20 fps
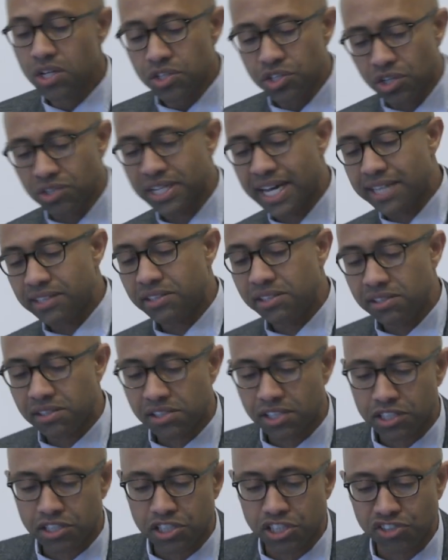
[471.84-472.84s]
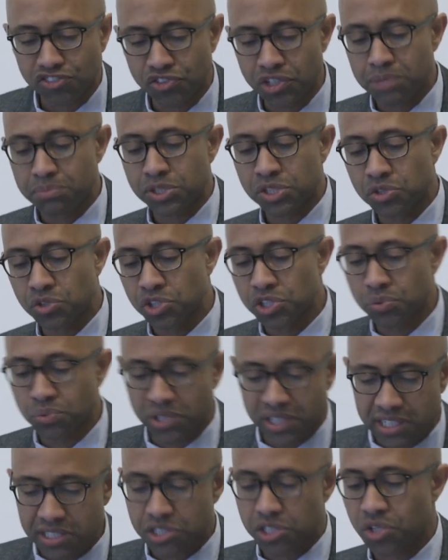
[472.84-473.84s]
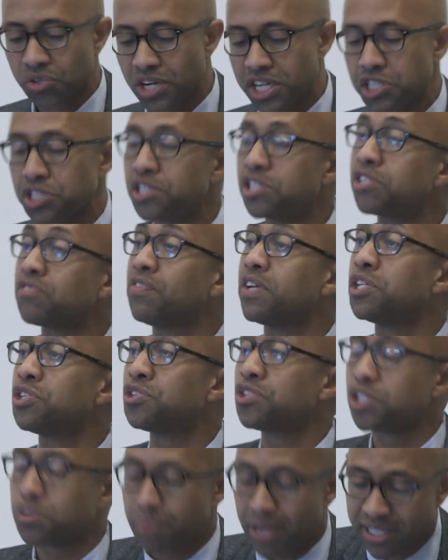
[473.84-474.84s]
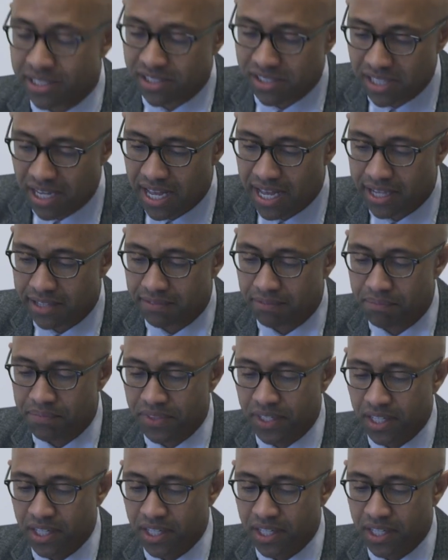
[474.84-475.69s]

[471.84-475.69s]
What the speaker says: Though 1960s freedom schools were integrationist ventures by design,